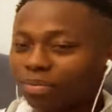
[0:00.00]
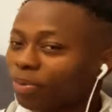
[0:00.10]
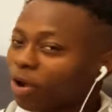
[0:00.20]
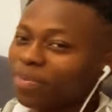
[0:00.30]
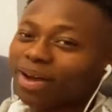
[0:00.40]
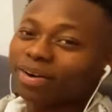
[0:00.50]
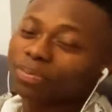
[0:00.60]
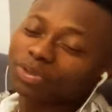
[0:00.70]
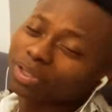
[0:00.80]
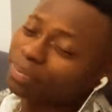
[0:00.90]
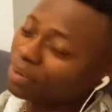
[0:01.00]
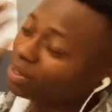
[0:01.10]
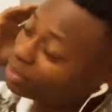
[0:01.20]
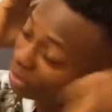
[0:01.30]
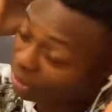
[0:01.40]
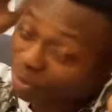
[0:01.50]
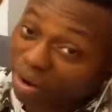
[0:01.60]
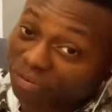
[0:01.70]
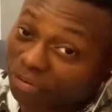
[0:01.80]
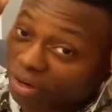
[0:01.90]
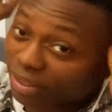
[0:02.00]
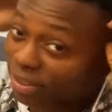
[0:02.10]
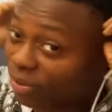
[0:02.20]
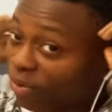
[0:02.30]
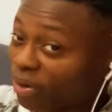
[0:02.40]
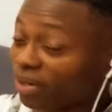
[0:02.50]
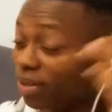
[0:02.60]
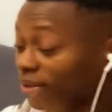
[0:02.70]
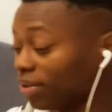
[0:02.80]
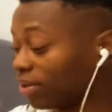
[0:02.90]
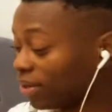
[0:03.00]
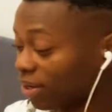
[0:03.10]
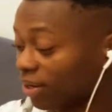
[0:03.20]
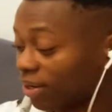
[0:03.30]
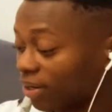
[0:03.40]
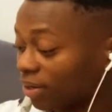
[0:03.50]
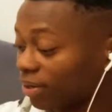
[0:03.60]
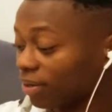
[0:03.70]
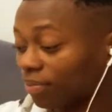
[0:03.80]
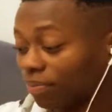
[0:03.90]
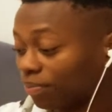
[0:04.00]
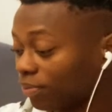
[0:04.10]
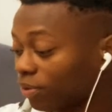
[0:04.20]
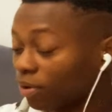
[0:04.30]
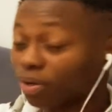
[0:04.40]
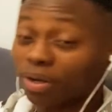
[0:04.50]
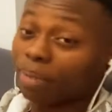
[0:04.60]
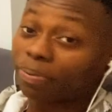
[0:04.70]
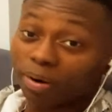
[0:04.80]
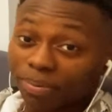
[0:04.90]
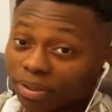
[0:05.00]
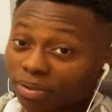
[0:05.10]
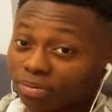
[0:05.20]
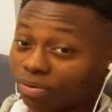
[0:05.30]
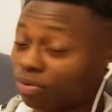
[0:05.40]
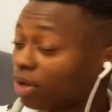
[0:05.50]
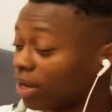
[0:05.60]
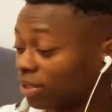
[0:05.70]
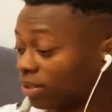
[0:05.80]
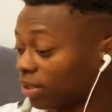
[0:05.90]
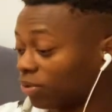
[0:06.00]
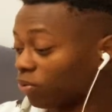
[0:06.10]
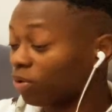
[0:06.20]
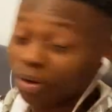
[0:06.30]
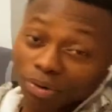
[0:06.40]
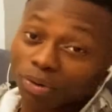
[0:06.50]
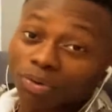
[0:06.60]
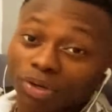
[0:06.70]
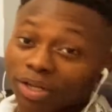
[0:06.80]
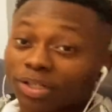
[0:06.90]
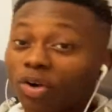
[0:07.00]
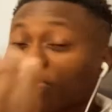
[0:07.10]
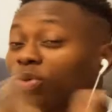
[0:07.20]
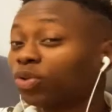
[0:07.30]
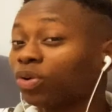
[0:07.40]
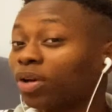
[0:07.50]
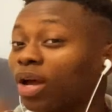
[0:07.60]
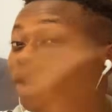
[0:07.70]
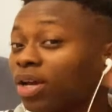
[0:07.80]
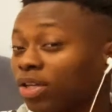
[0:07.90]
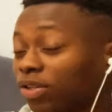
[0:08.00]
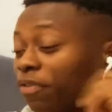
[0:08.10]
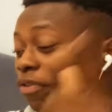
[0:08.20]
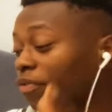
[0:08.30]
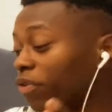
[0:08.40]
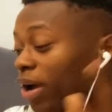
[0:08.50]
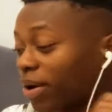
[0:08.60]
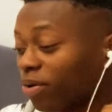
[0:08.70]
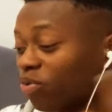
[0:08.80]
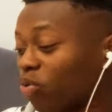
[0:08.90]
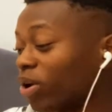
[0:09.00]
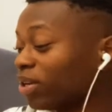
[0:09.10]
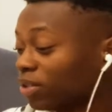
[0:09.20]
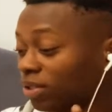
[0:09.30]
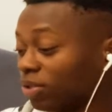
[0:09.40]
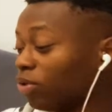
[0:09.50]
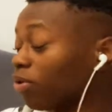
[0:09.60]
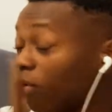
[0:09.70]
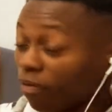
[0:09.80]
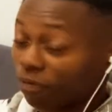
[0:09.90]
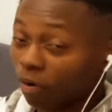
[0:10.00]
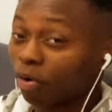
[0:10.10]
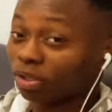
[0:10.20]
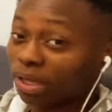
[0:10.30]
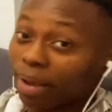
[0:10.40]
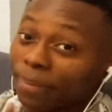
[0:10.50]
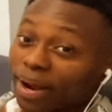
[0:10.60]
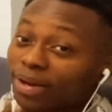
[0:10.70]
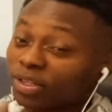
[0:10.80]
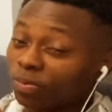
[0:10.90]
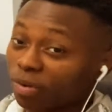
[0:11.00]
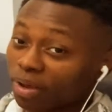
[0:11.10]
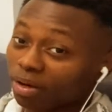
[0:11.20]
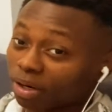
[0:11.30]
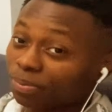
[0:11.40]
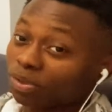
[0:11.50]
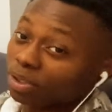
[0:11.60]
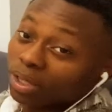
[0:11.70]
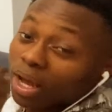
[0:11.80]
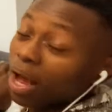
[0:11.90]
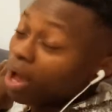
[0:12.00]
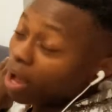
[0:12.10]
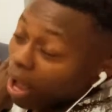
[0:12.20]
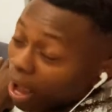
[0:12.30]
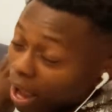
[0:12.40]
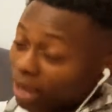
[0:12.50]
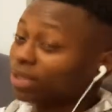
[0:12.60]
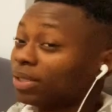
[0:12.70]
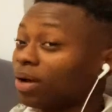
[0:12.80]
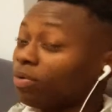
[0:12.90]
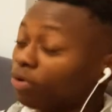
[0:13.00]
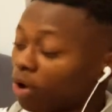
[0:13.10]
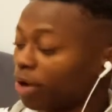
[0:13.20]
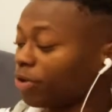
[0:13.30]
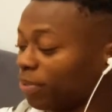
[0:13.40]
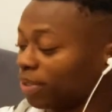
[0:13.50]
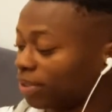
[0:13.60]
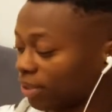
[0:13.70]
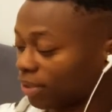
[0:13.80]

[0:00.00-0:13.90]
Bohemian Rhapsody, man, it's still my favorite Queen song, and probably you guys as well. I don't know. You can tell me which one is your favorite Queen song of all time. Mine is Bohemian Rhapsody, hands down, no argument.